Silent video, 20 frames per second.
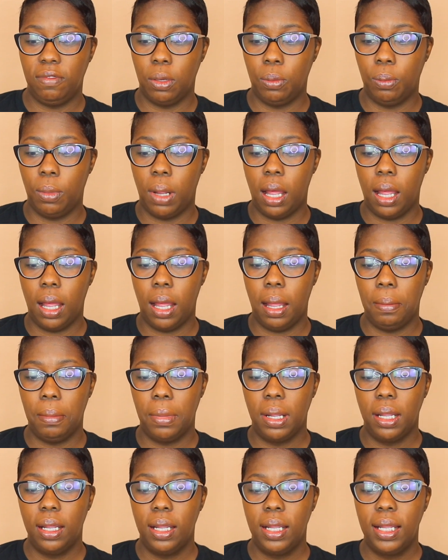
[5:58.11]
The
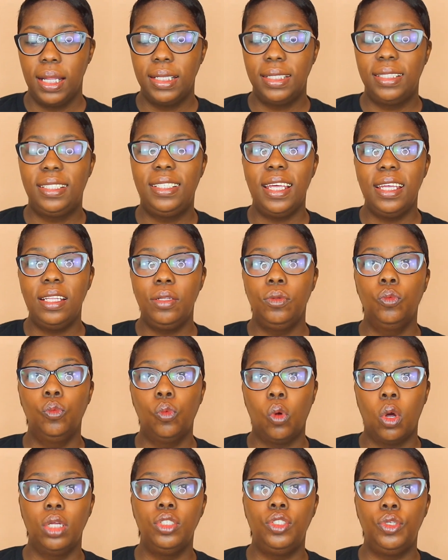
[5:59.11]
mom didn't
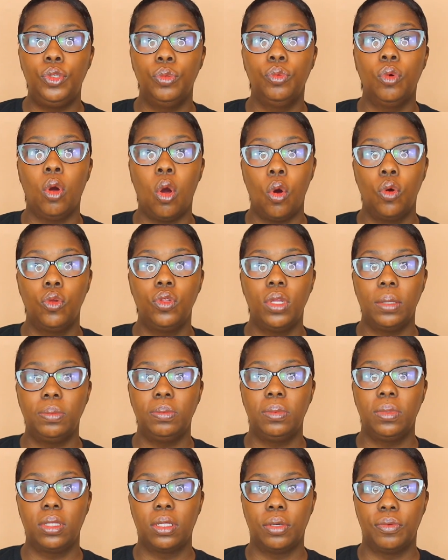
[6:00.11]
want to own
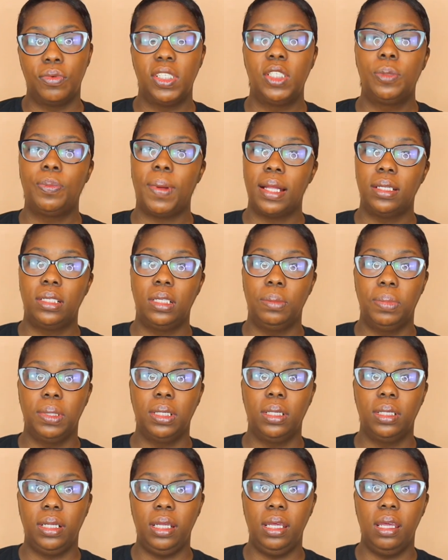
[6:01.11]
up the
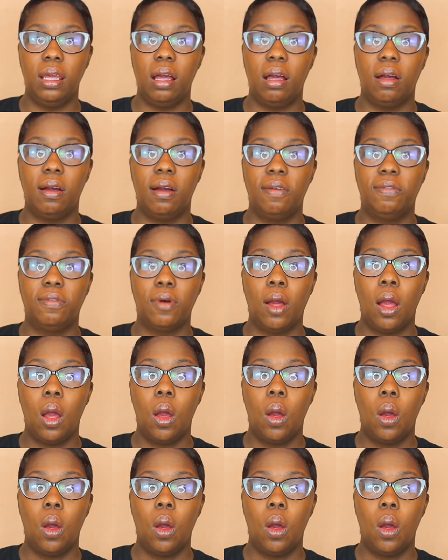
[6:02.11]
responsibility of